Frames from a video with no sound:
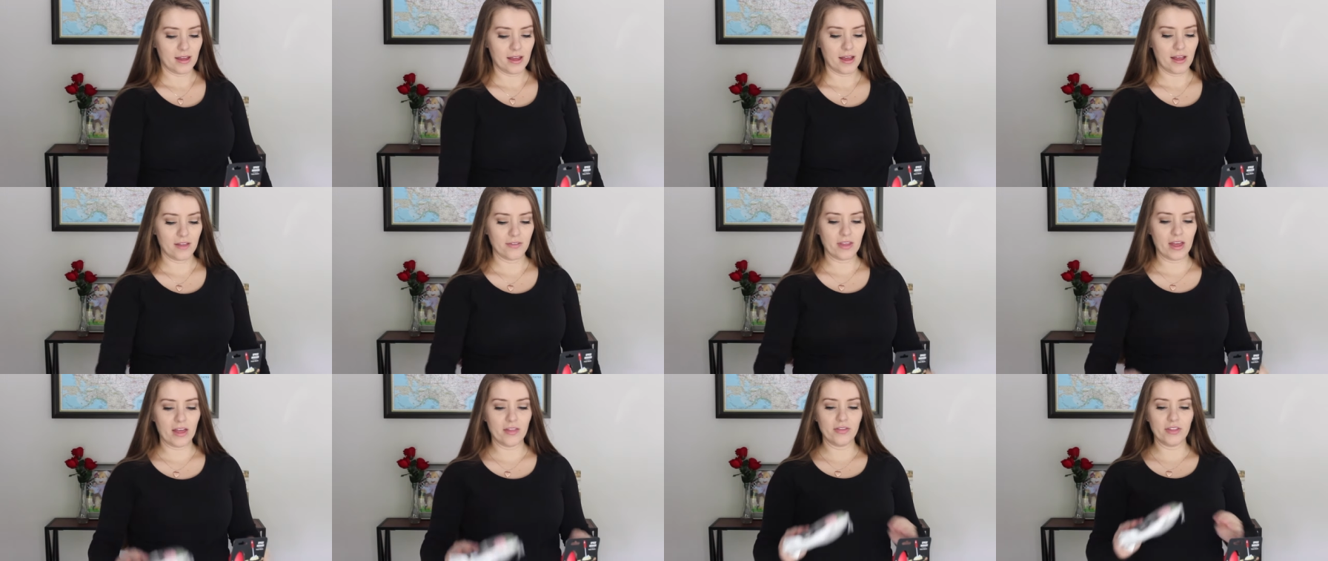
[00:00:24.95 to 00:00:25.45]

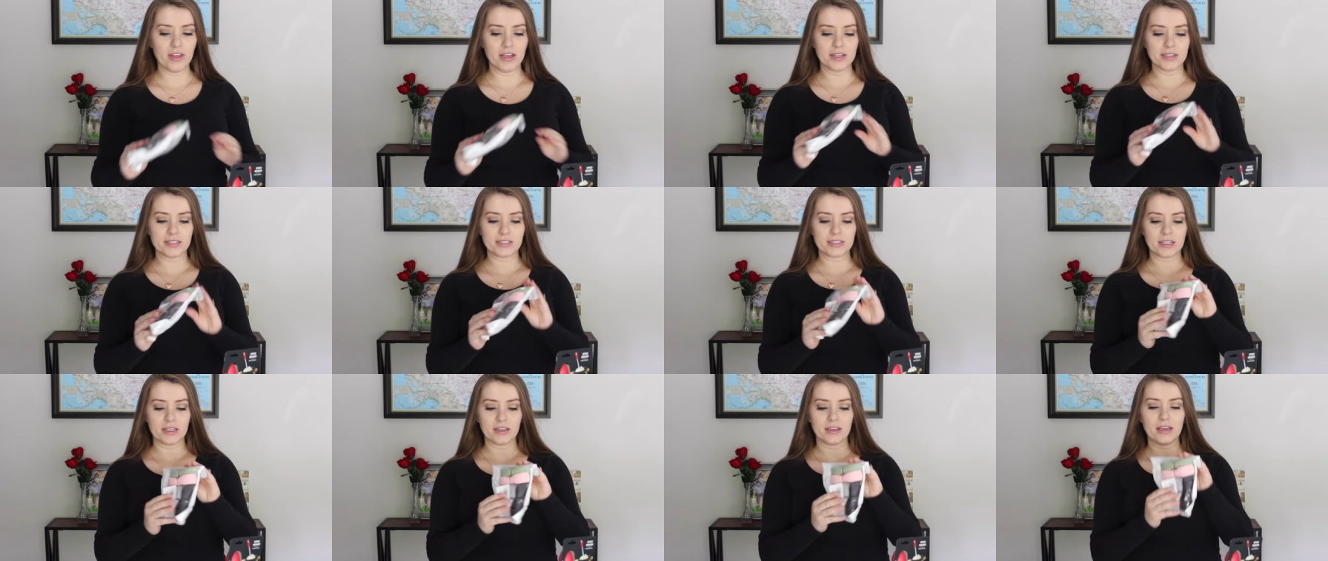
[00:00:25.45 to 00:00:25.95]
and then
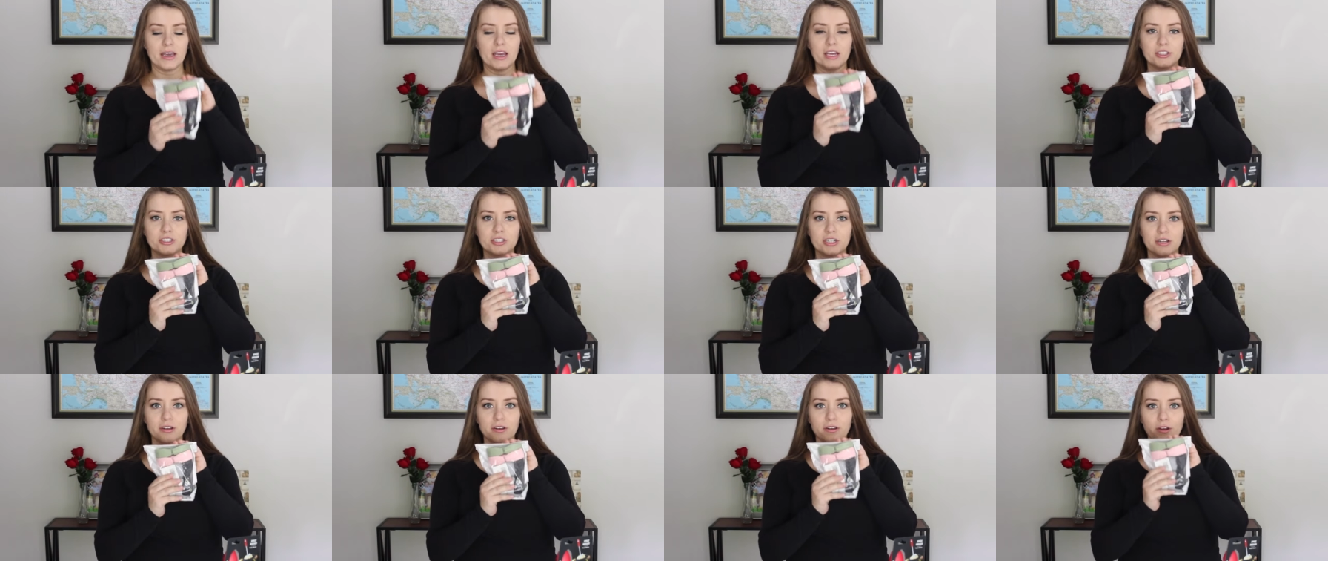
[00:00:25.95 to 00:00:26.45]
this
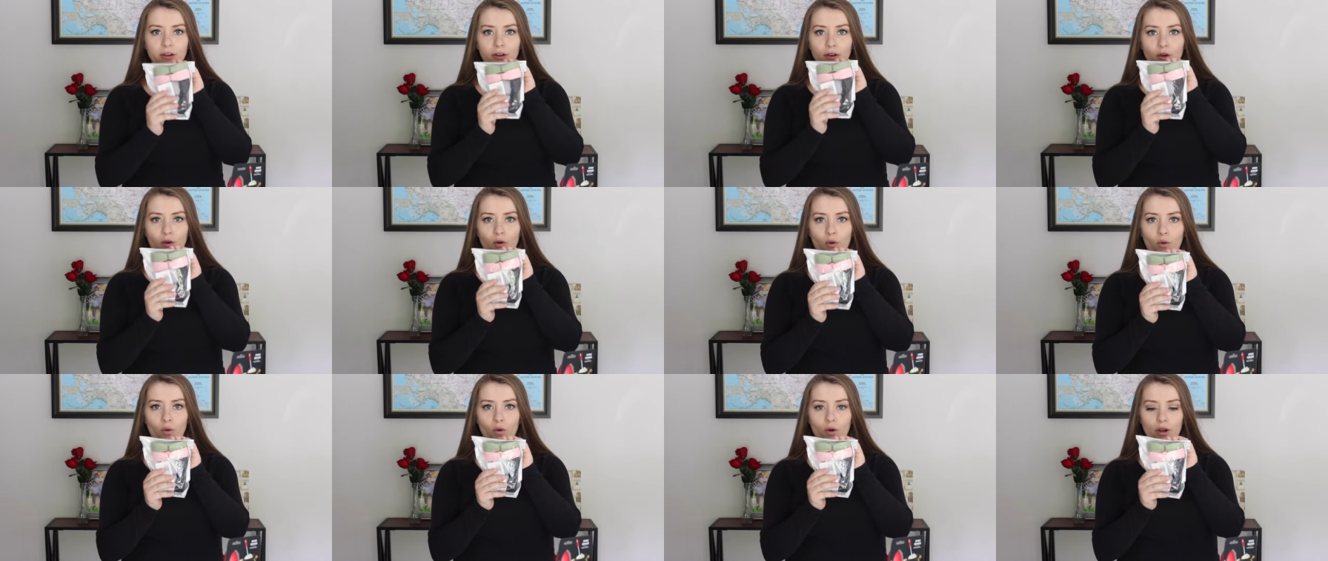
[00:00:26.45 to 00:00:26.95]
kitchen
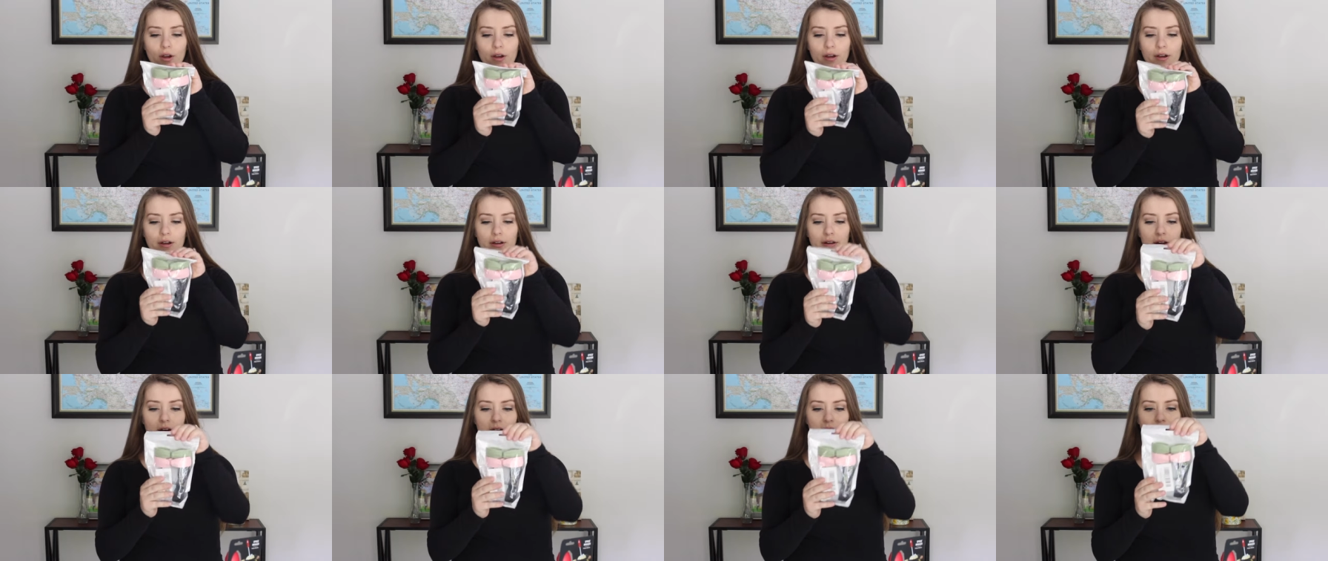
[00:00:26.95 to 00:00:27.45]

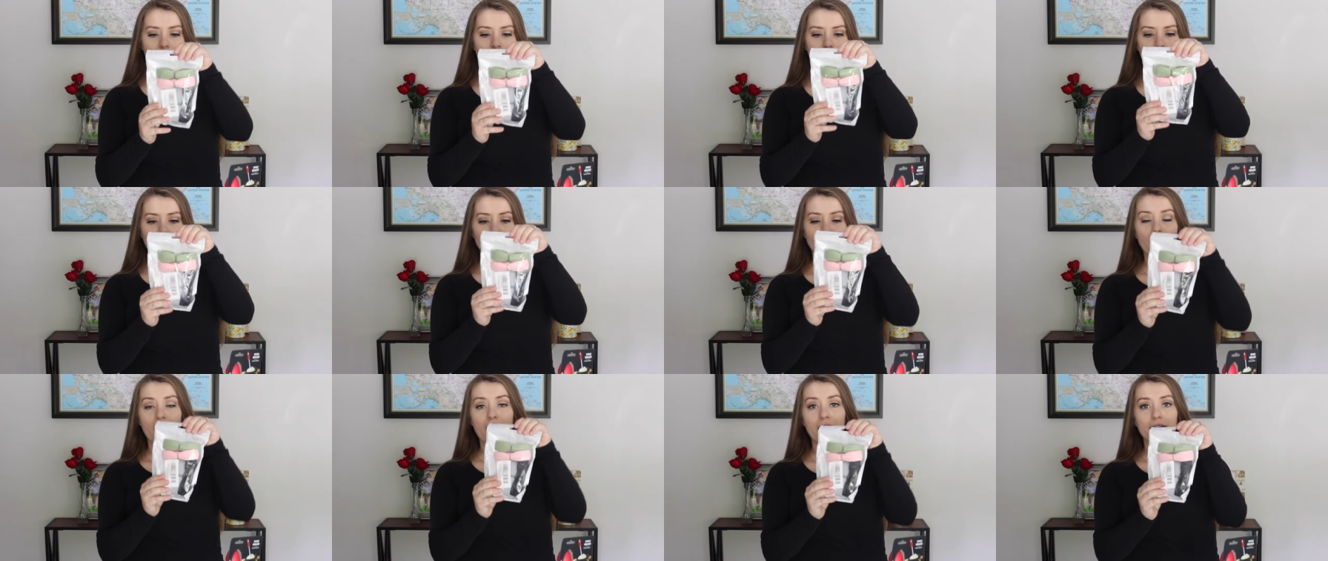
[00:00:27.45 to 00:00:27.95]
cord
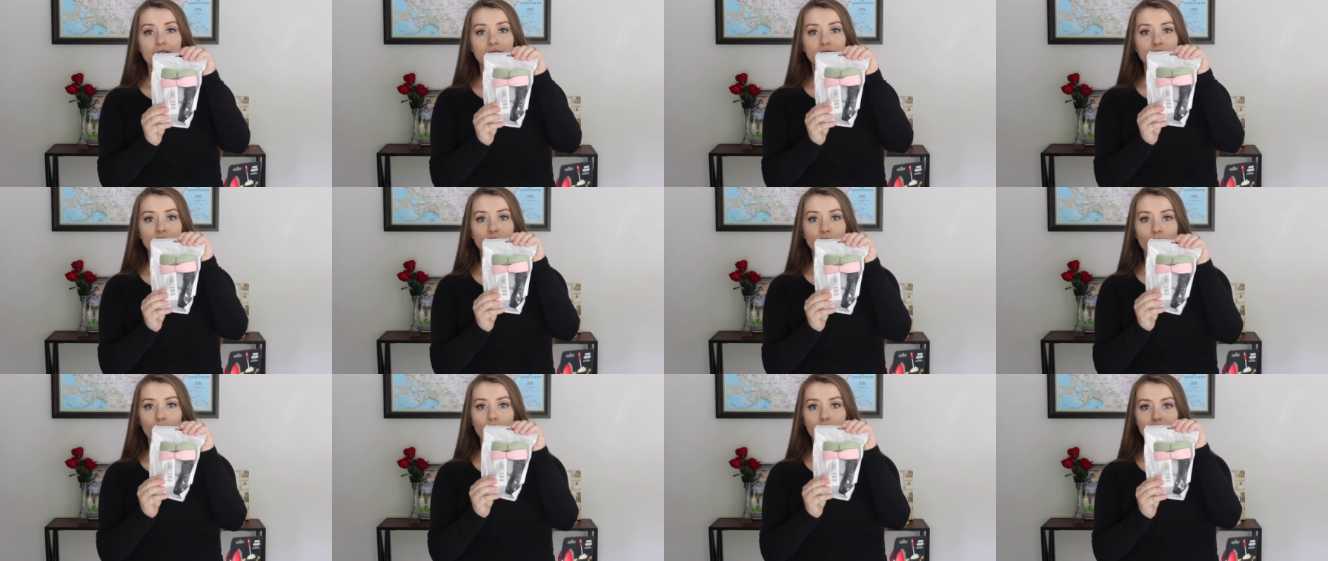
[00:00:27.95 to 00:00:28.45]

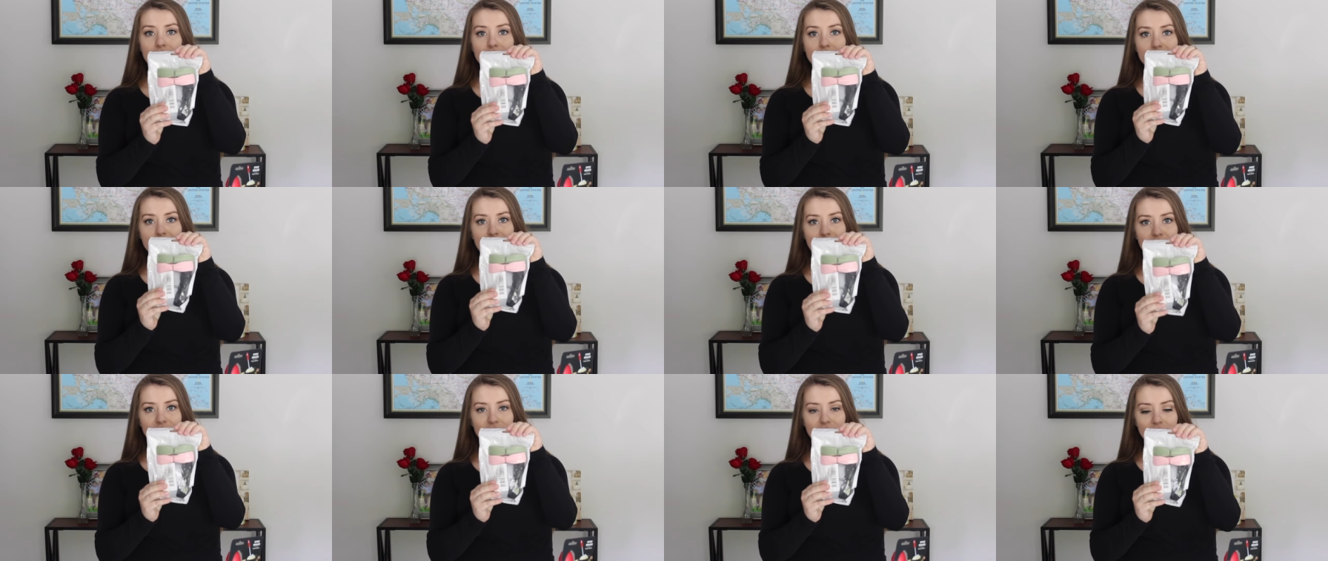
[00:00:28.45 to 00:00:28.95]
appliance
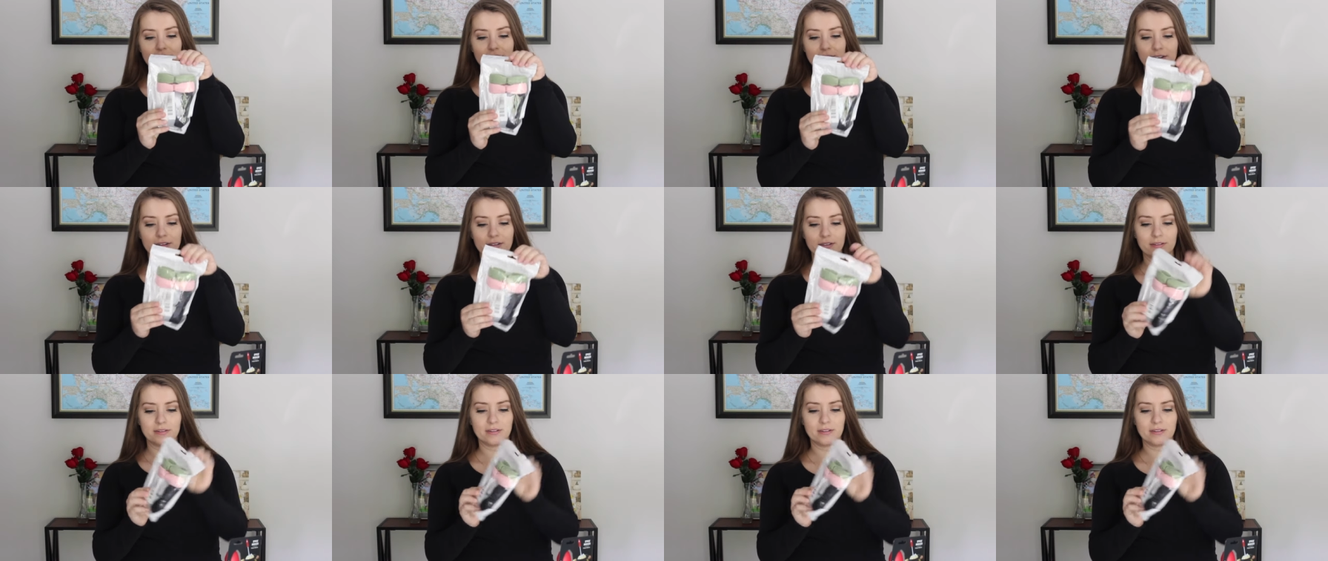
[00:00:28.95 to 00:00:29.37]
organization.